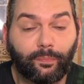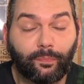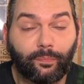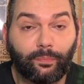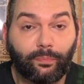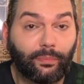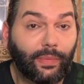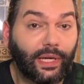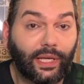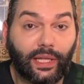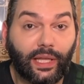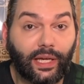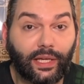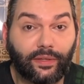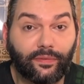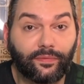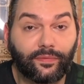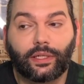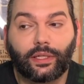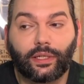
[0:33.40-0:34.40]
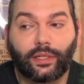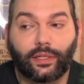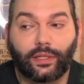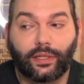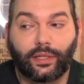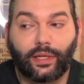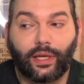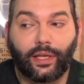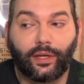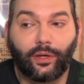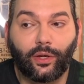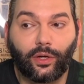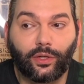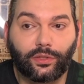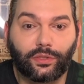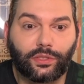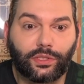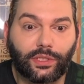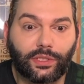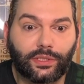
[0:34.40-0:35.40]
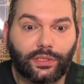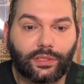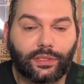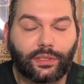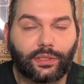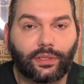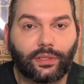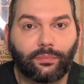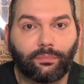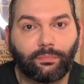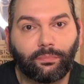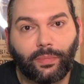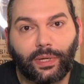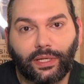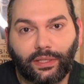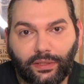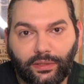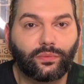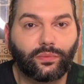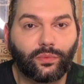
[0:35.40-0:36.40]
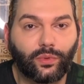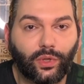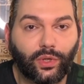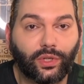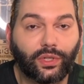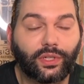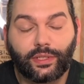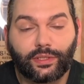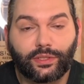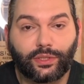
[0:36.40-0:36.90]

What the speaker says: my life and not just my work.